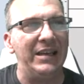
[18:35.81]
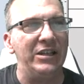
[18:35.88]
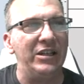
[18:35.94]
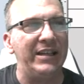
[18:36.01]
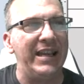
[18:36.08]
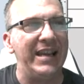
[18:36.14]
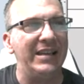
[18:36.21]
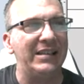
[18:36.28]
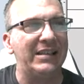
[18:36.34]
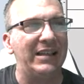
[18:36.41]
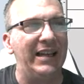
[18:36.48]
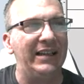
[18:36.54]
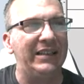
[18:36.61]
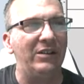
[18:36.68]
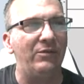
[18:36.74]
You can't
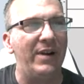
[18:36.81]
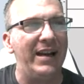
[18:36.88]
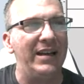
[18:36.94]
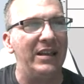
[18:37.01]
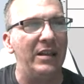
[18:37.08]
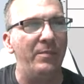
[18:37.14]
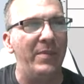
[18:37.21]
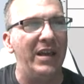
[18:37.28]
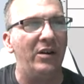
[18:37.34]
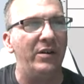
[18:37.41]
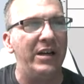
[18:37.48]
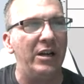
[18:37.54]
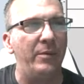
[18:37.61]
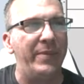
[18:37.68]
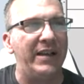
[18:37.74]
select it right in the middle
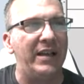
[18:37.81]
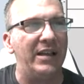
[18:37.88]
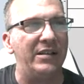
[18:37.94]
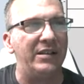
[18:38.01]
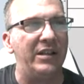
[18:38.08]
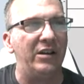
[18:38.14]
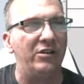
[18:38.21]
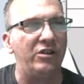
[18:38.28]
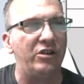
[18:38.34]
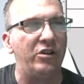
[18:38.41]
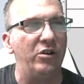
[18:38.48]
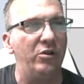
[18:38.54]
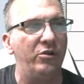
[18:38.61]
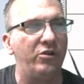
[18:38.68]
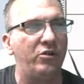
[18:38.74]
here because there's
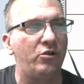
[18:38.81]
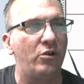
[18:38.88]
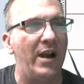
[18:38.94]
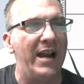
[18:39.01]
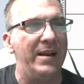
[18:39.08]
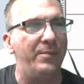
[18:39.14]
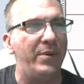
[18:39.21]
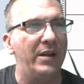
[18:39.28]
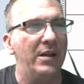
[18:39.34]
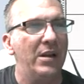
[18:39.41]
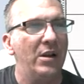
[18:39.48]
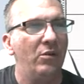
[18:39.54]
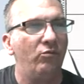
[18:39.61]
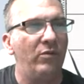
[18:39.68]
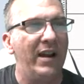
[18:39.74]
two stripe
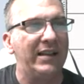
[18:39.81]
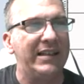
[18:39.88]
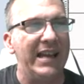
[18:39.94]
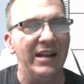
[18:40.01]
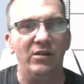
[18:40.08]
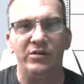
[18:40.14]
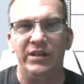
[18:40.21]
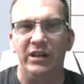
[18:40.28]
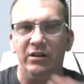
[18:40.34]
rectangles that are